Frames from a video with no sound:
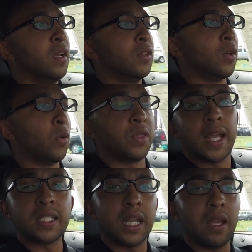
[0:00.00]
So
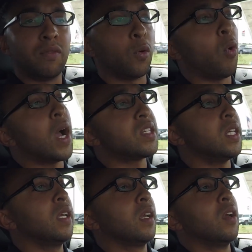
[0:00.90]
thanks again for
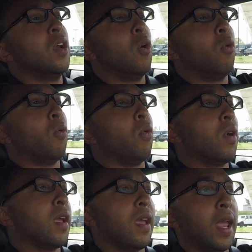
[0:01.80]
watching,
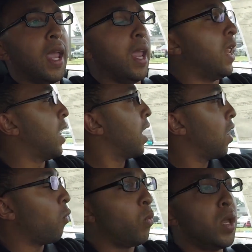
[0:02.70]

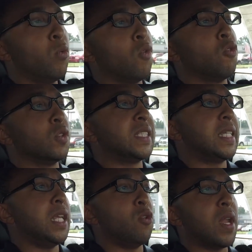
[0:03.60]
and we will
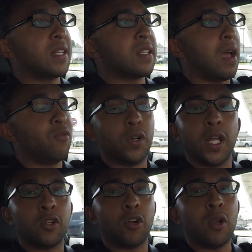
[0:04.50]
see you next time for
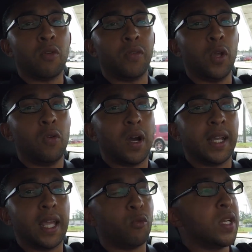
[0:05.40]
another great review.
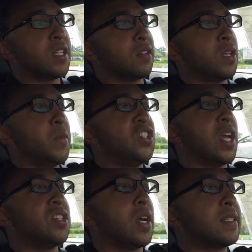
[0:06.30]
Again, reach out to me,
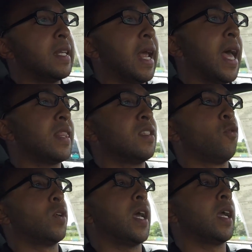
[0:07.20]
jjohnson at
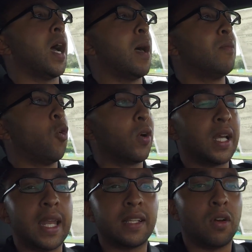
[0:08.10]
athensford.com, or
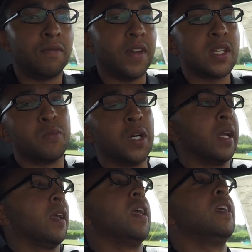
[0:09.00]
connect on Facebook,
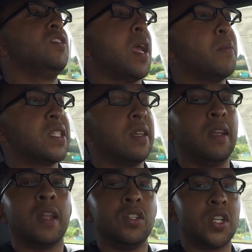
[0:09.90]
Jameson
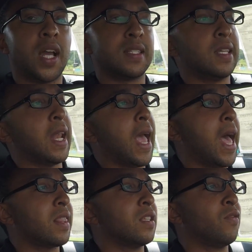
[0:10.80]
Johnson at
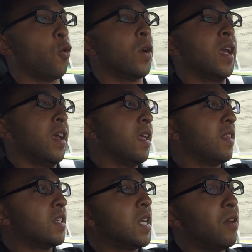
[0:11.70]
Athens Ford.
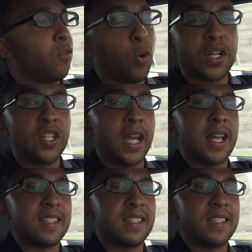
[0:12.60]
Thanks again for watching, guys.